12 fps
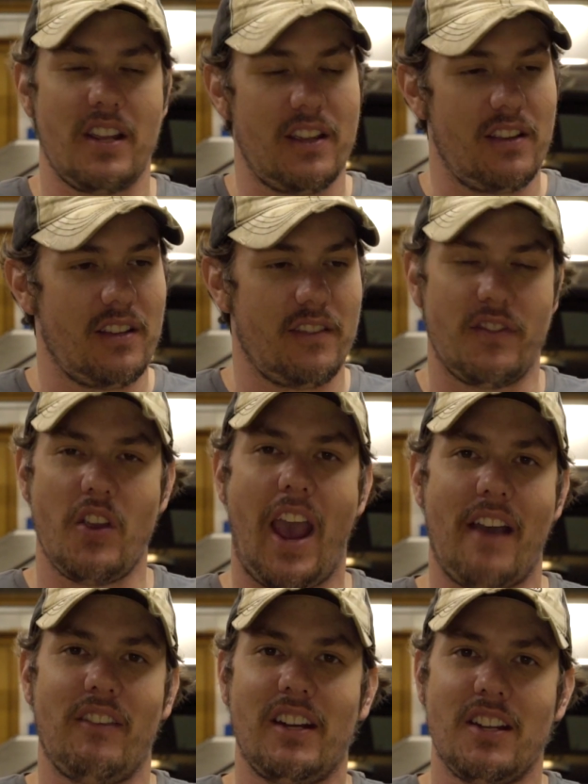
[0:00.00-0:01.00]
if you
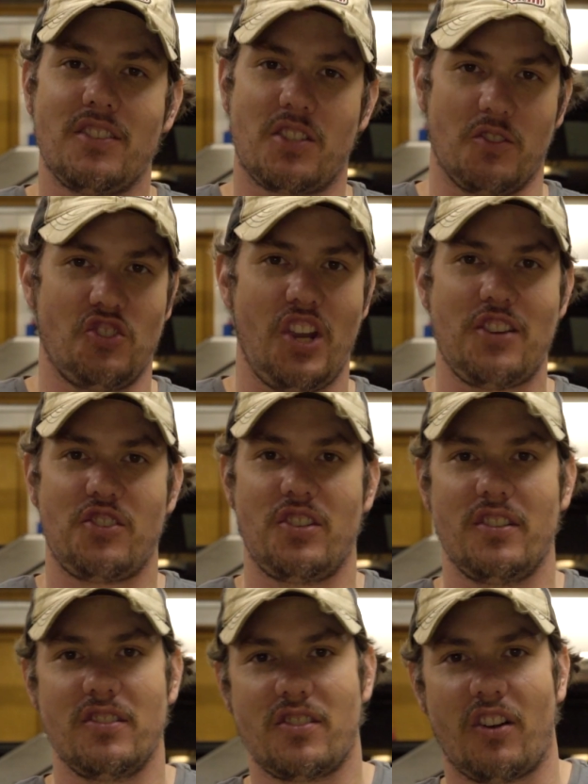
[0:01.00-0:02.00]
have any
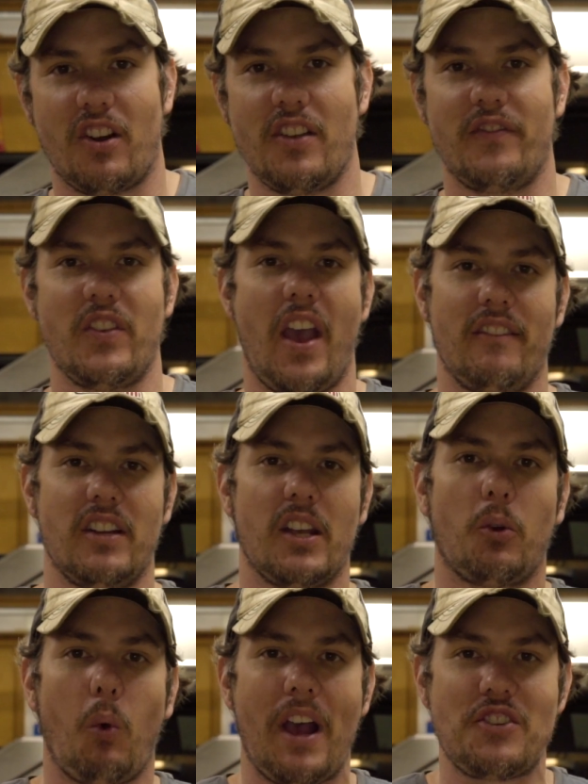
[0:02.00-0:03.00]
suggestions or if you have any
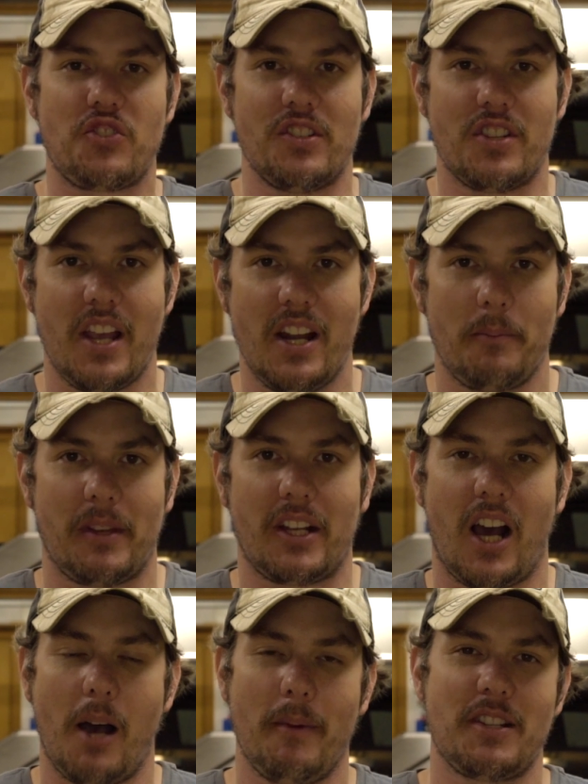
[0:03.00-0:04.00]
questions, hit up the
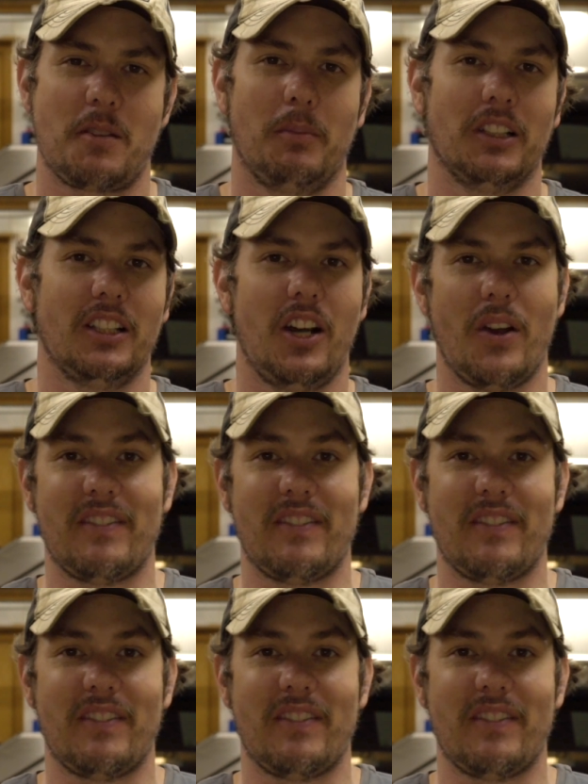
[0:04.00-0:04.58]
comments below.